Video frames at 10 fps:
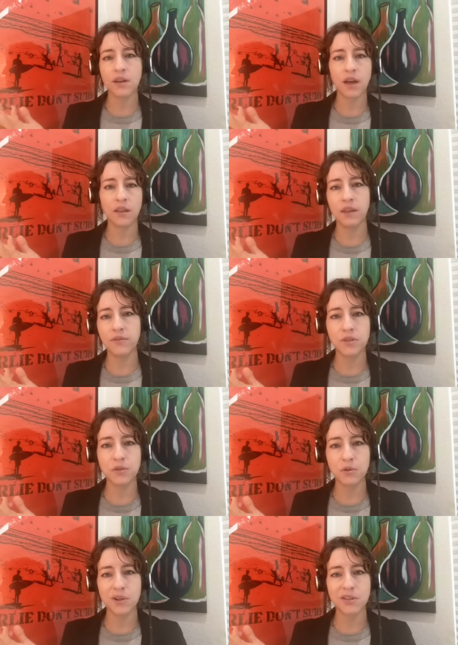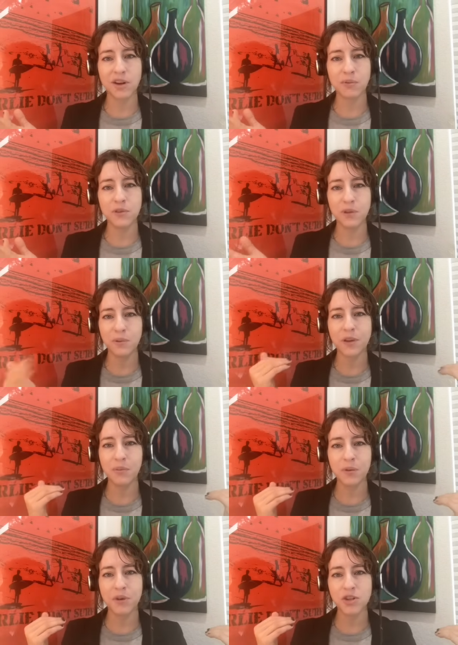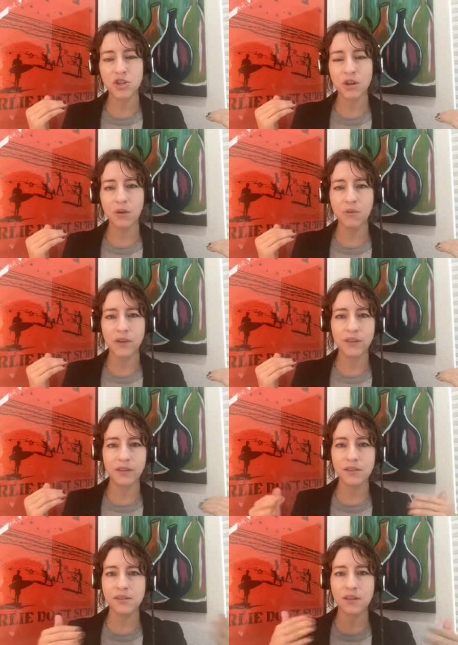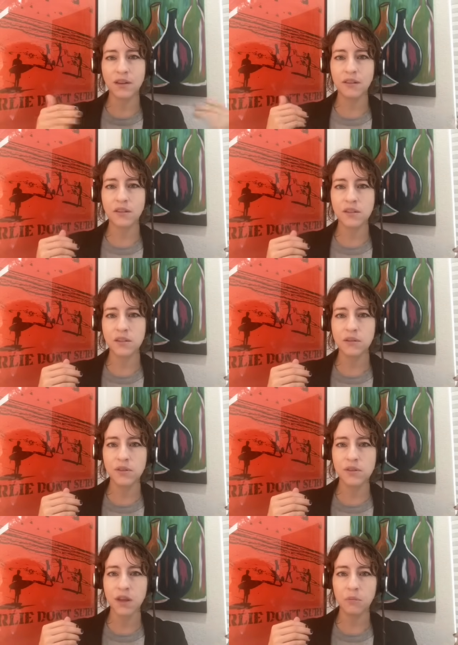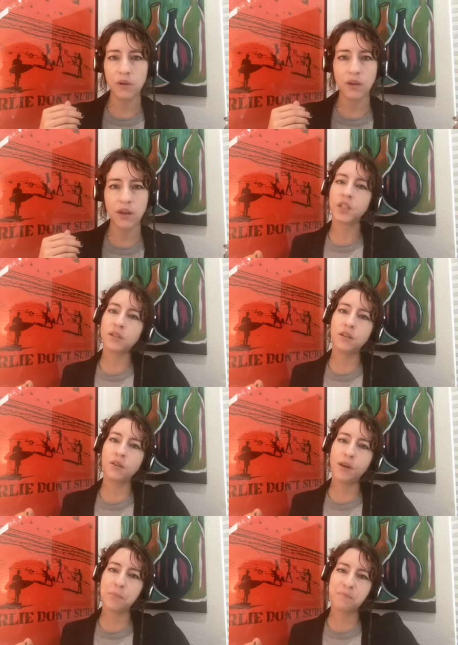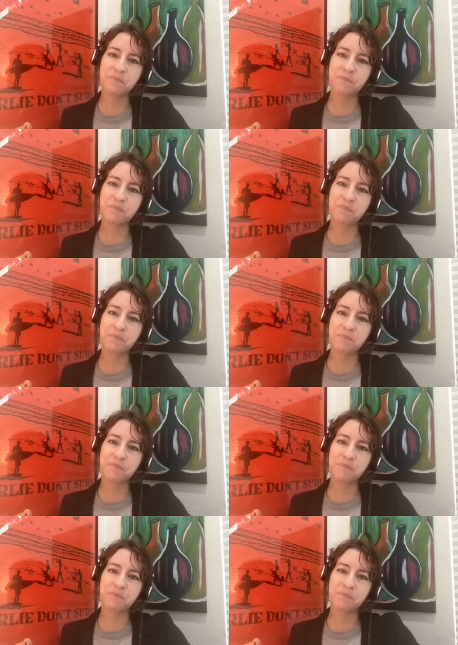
I'd love to uh, talk with you. Come on my show and let's uh, let's clear this up. Okay, let's clear it up.